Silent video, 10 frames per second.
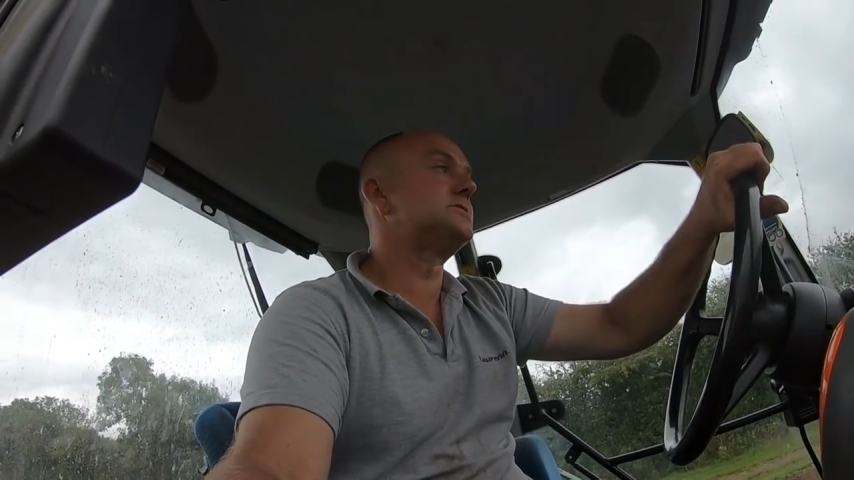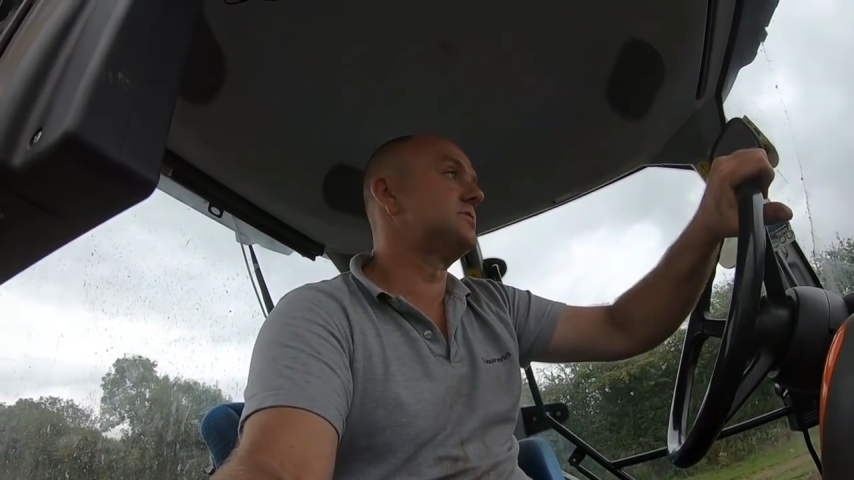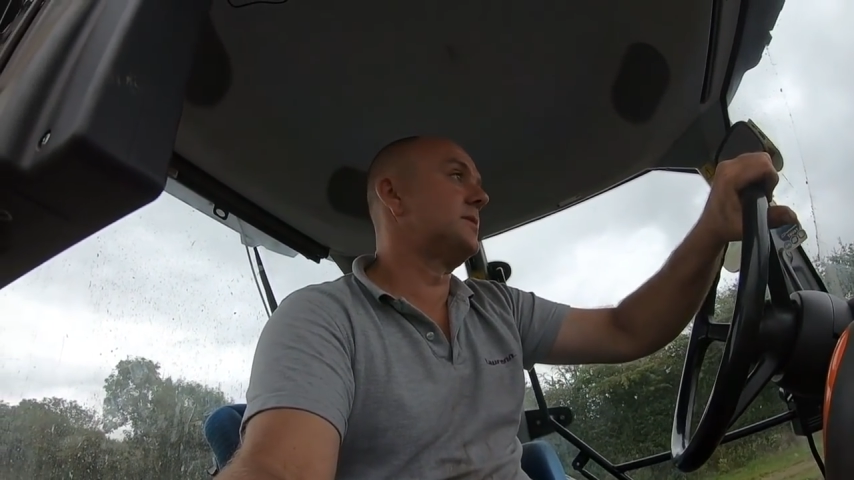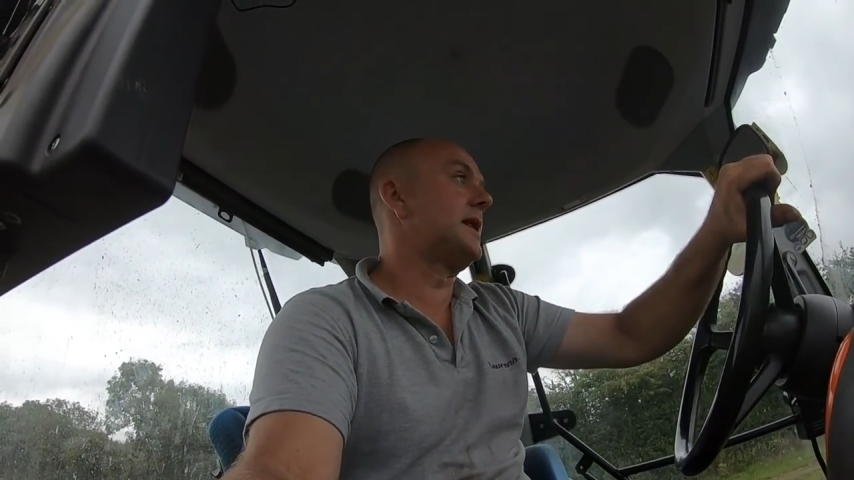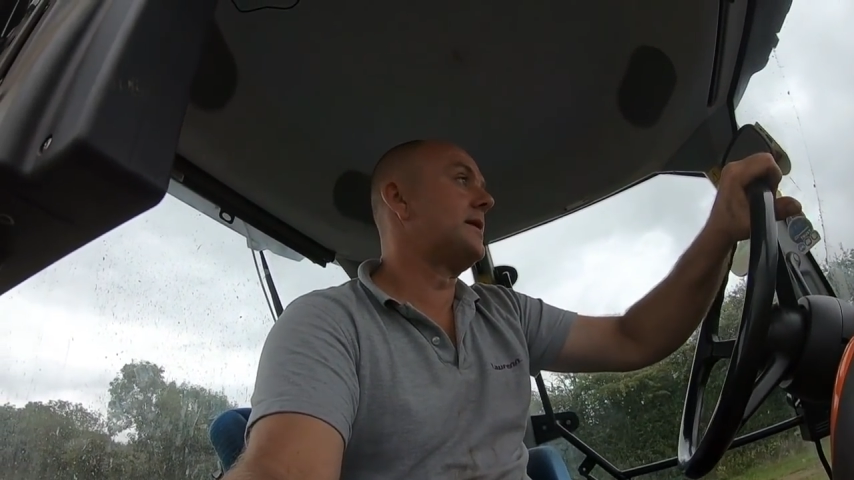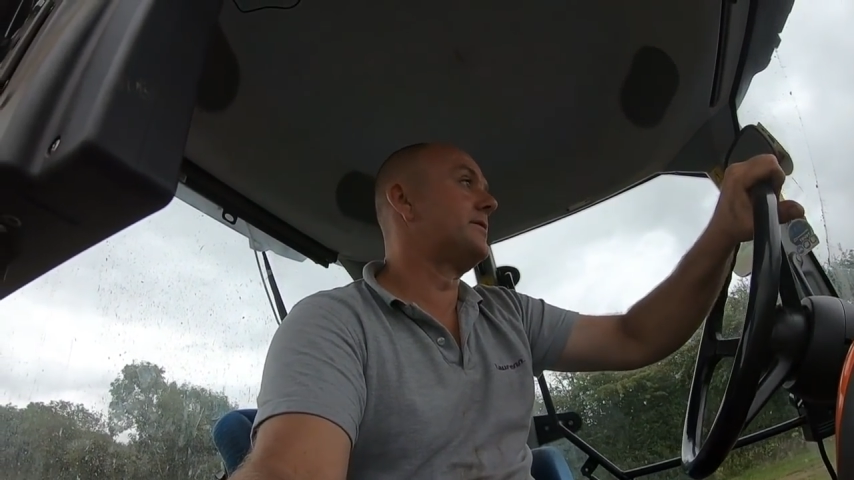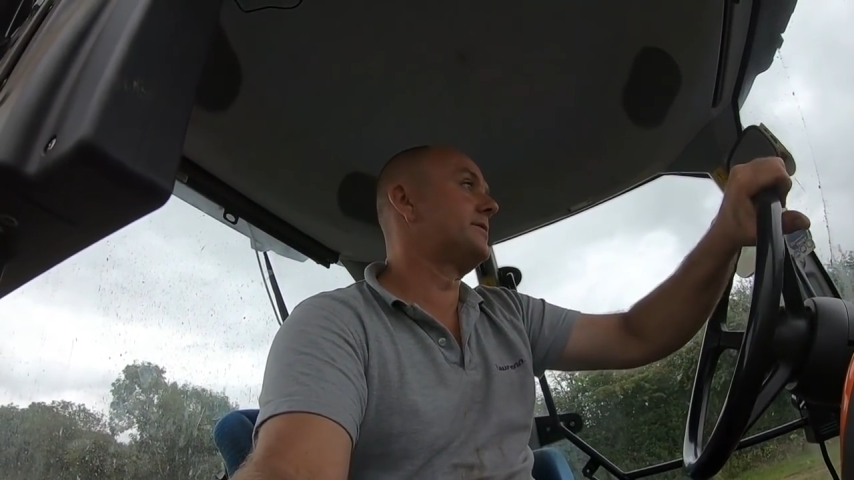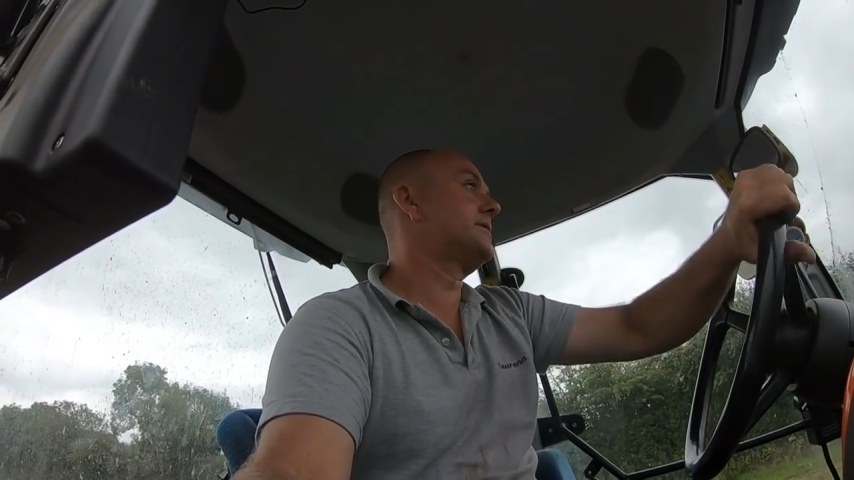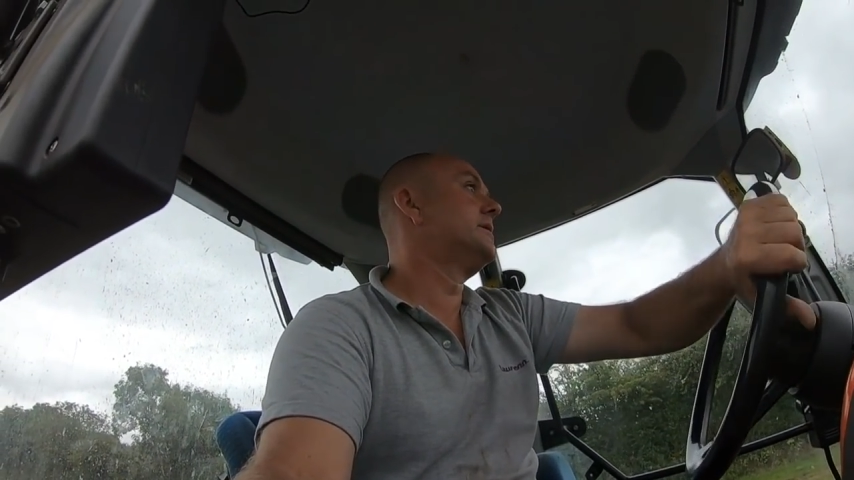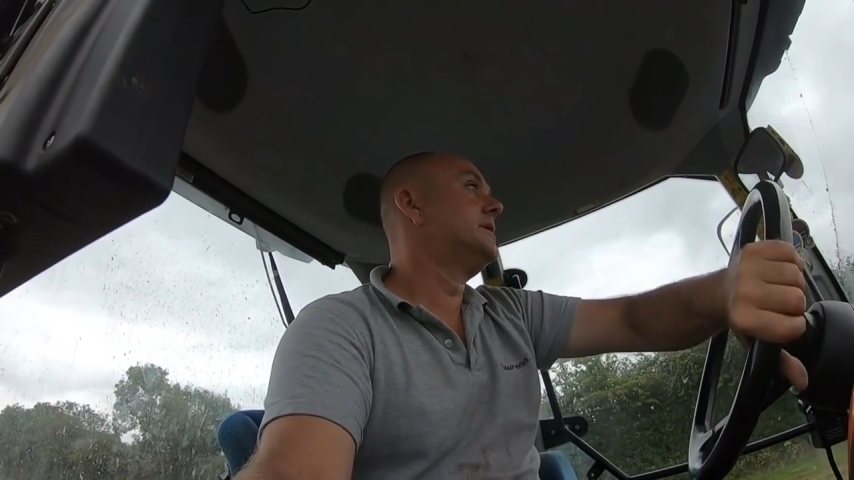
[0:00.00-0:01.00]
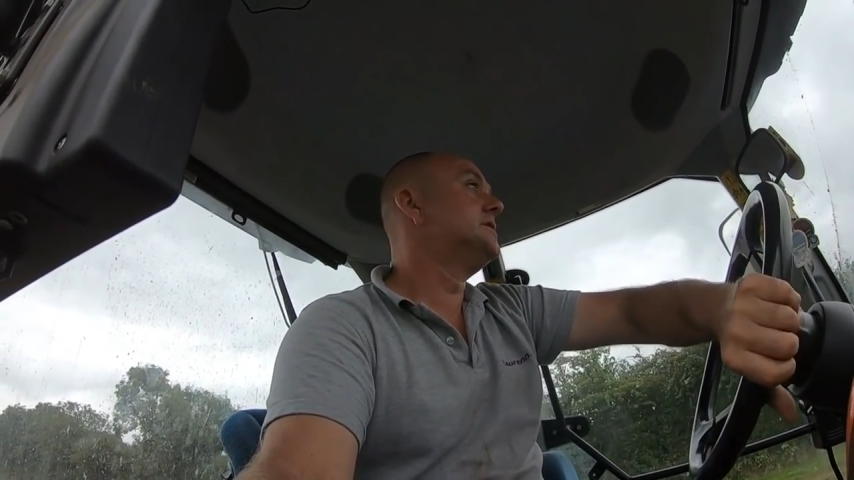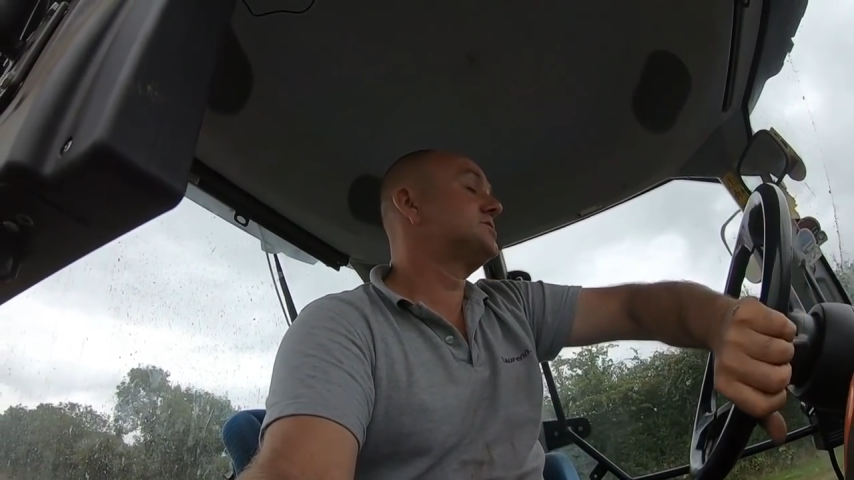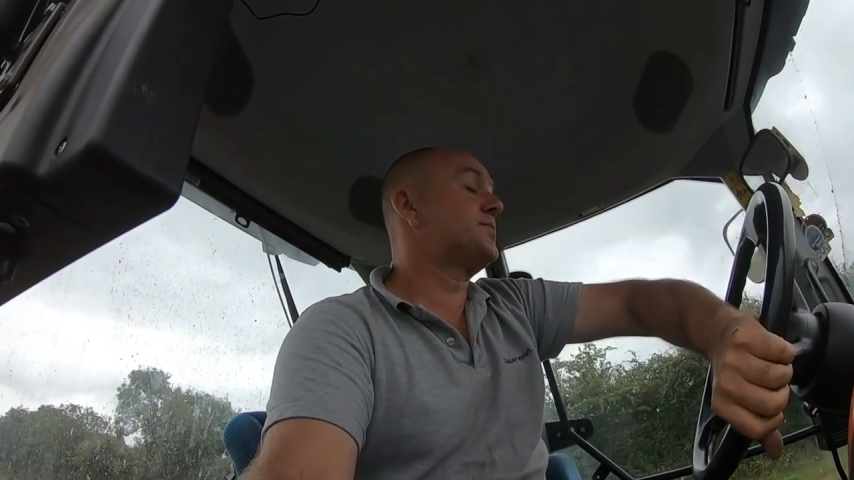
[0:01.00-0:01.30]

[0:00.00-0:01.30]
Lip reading: some land.